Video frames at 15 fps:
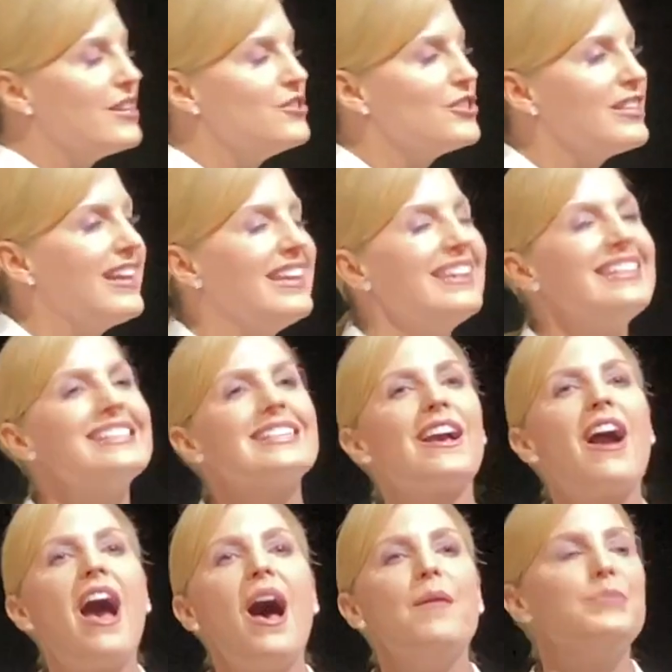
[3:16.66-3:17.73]
engine, and it is a
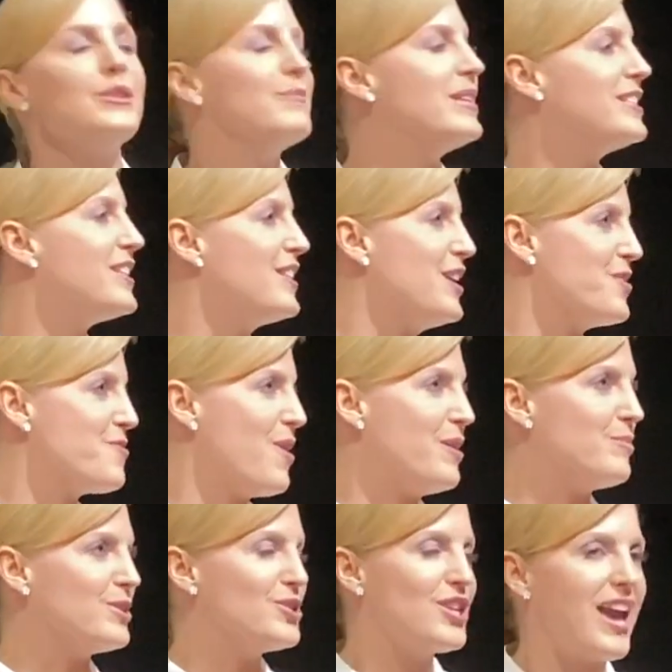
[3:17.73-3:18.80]
complement to the
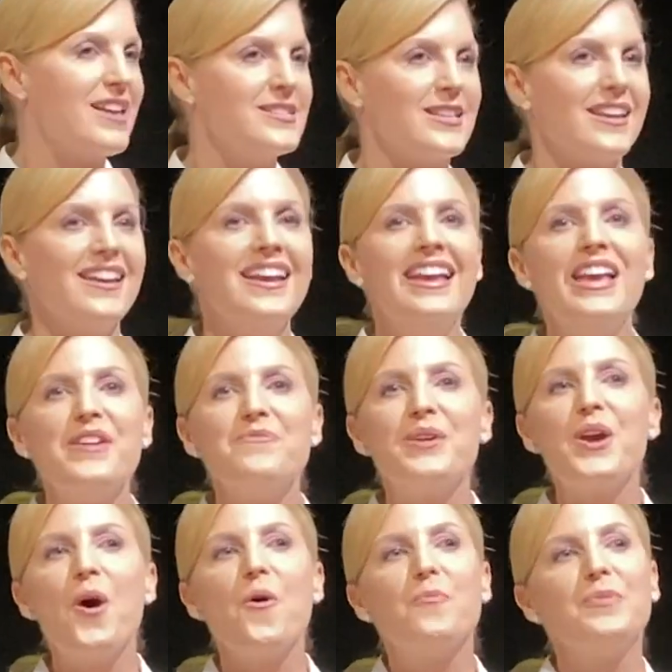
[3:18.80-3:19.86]
incredible chassis.
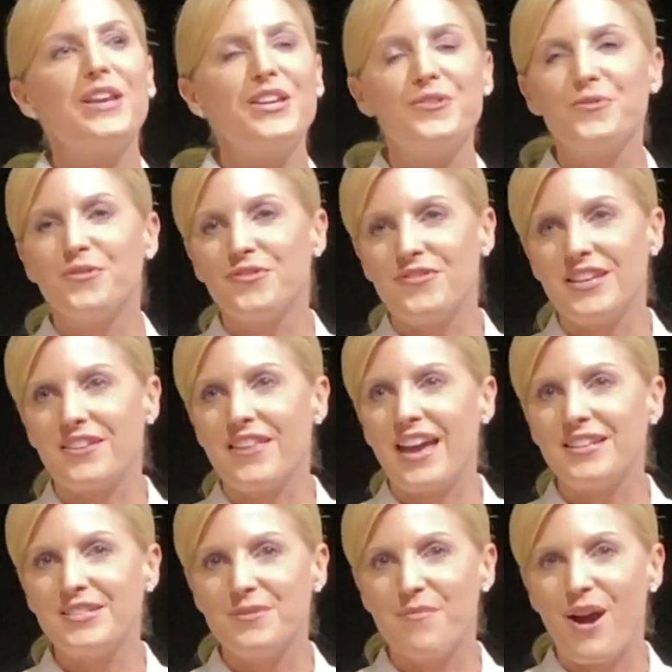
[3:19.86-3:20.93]
We hope that you will feel
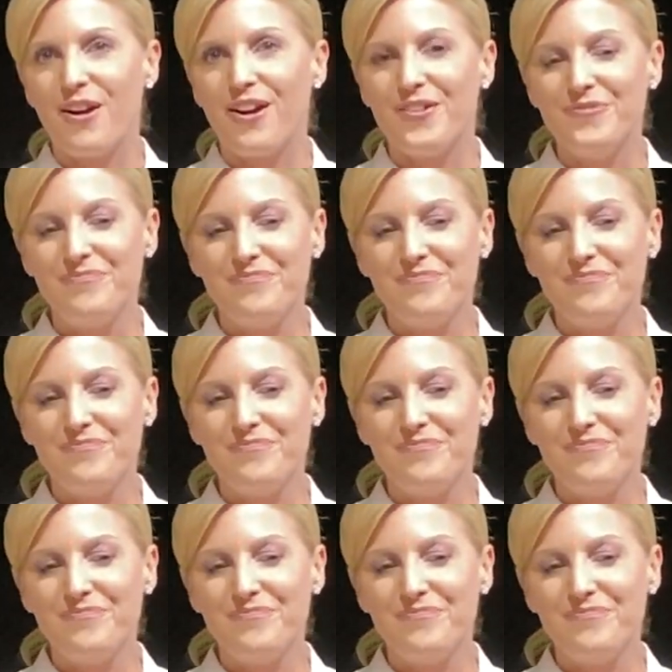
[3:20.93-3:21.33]
that tomorrow.